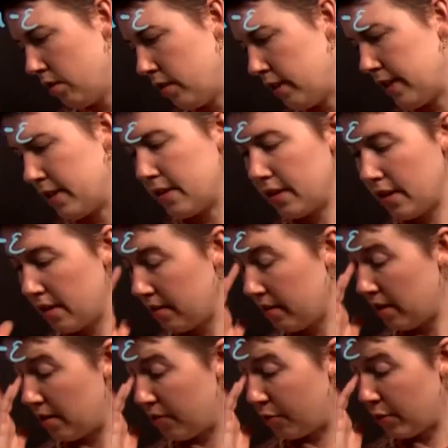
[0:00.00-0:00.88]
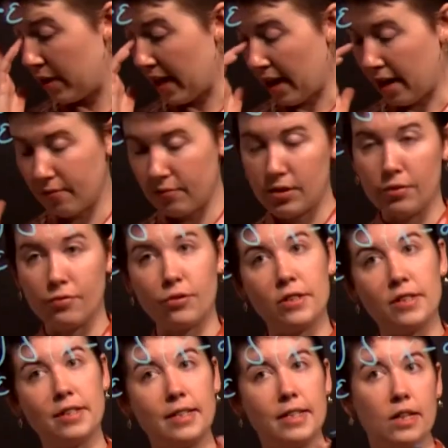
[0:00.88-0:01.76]
let's see, if we have
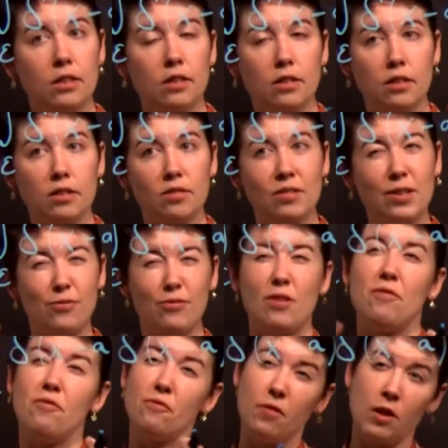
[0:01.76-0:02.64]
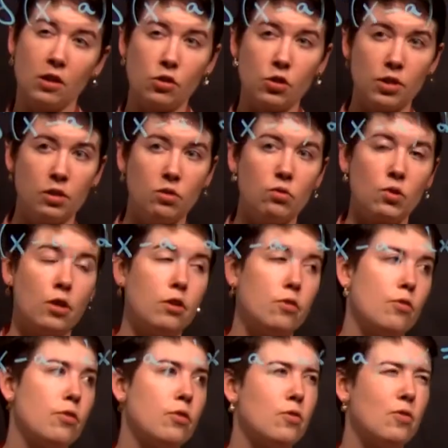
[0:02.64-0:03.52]
different, different functions
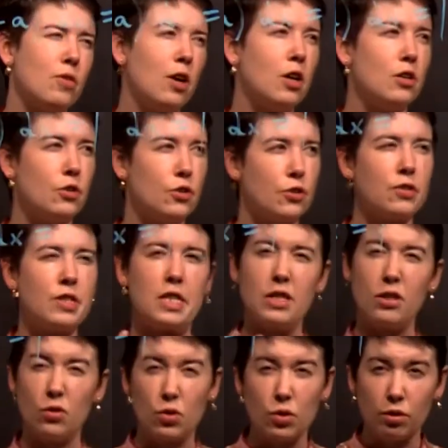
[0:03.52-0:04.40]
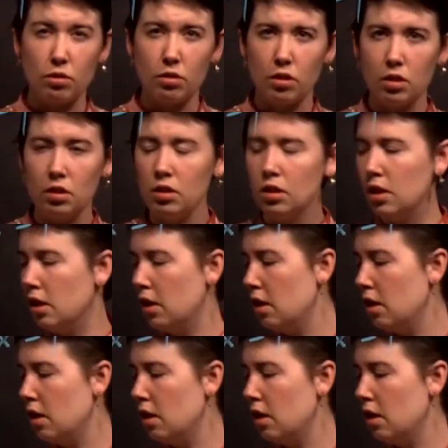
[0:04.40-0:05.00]
under, under the integral